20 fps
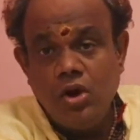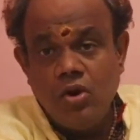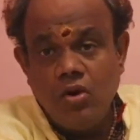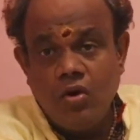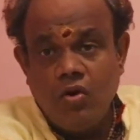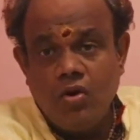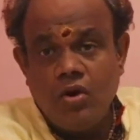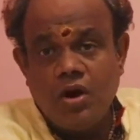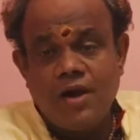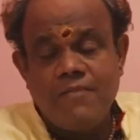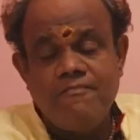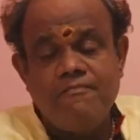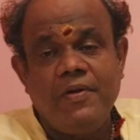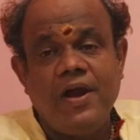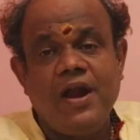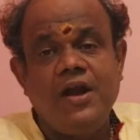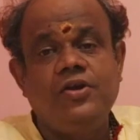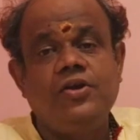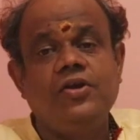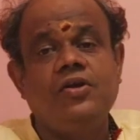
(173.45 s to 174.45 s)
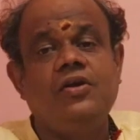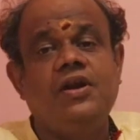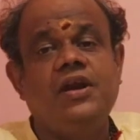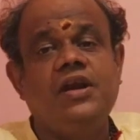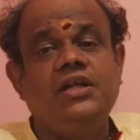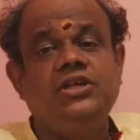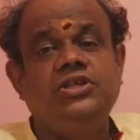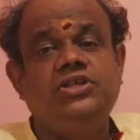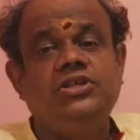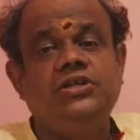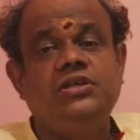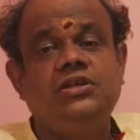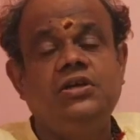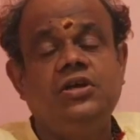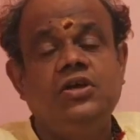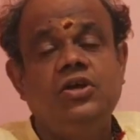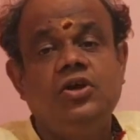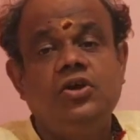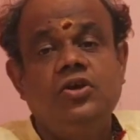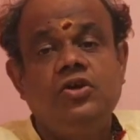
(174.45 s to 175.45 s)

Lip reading: low compared to your energy,